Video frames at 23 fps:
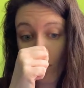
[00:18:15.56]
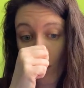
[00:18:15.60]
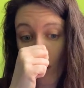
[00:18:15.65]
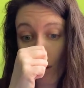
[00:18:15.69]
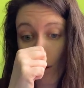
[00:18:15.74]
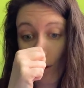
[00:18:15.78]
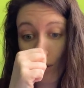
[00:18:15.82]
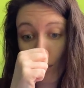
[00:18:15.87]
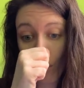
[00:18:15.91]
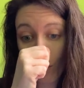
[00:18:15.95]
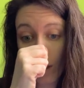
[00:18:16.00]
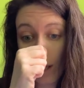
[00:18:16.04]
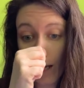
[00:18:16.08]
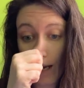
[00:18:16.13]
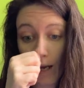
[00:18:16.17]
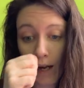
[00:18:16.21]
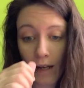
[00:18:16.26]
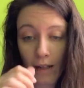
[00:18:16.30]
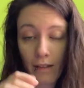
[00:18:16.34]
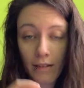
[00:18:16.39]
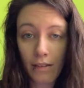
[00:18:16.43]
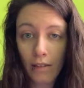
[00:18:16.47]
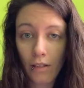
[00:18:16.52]
all
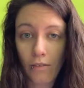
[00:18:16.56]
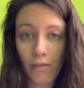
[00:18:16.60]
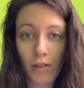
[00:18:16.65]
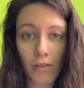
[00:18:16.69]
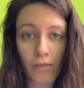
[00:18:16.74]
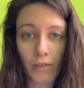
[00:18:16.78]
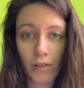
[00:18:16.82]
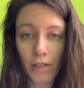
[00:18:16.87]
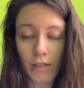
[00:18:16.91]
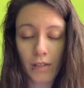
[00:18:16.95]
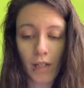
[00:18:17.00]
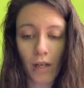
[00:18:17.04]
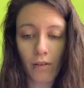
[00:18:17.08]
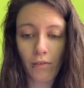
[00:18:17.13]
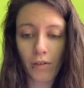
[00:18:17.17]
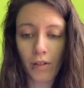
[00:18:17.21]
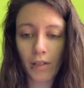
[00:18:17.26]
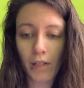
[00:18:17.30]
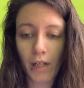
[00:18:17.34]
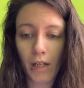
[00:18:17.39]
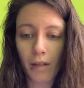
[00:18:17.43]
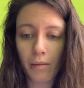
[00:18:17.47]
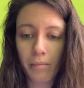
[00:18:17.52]
kinds of different stuff
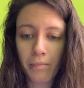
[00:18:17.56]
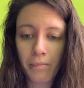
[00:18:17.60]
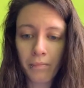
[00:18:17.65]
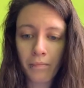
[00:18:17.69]
on there.